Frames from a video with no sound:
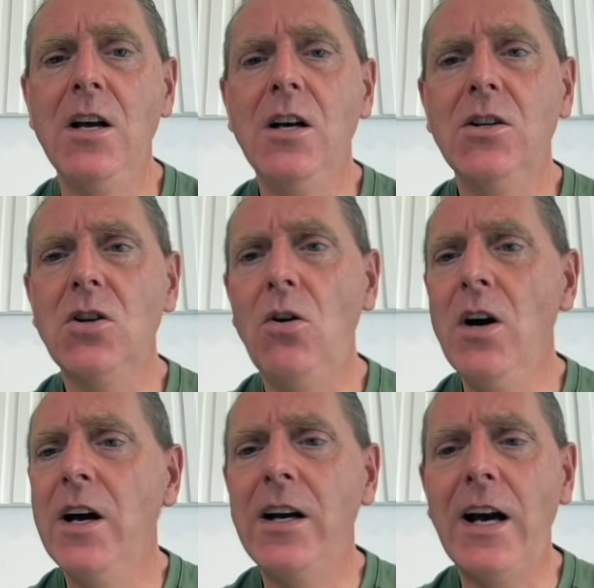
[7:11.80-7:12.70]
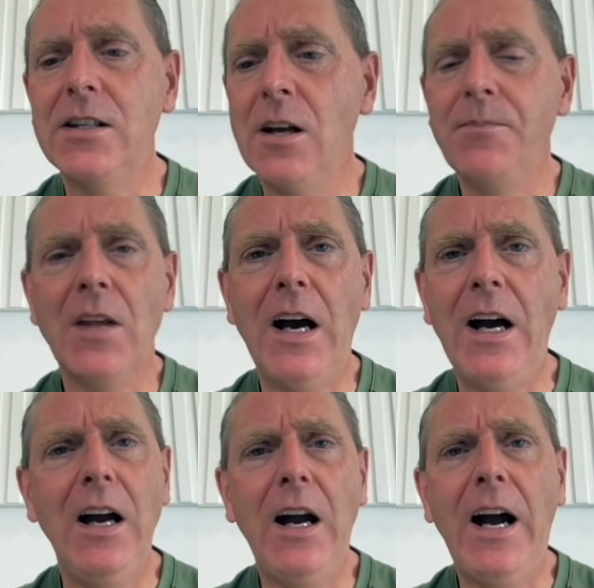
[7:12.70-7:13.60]
So guys,
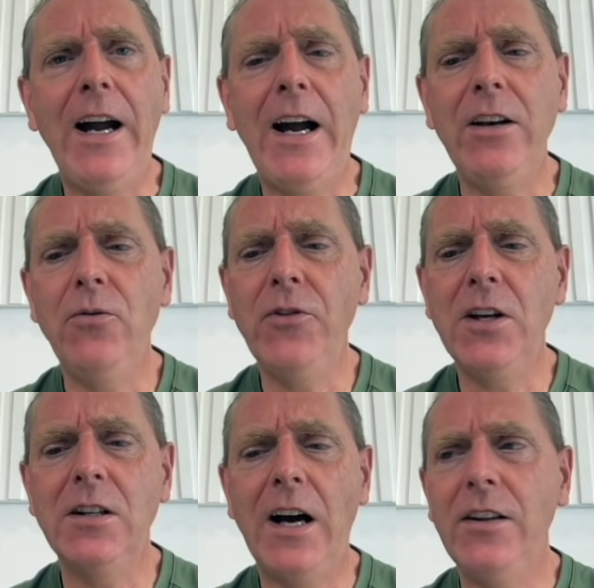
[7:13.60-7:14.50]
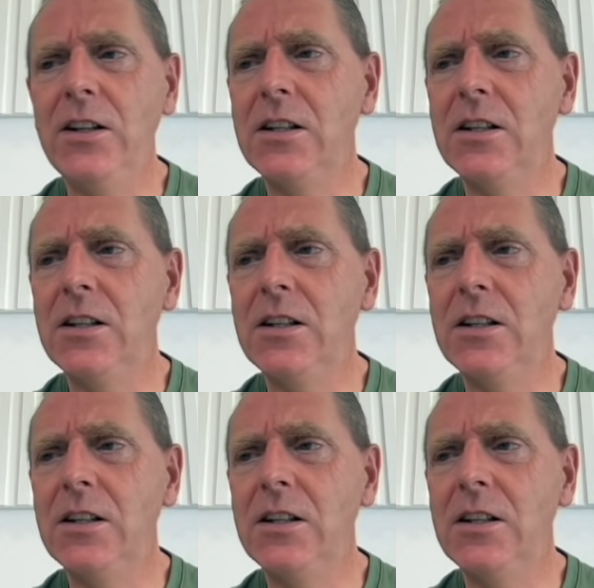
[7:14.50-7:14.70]
I think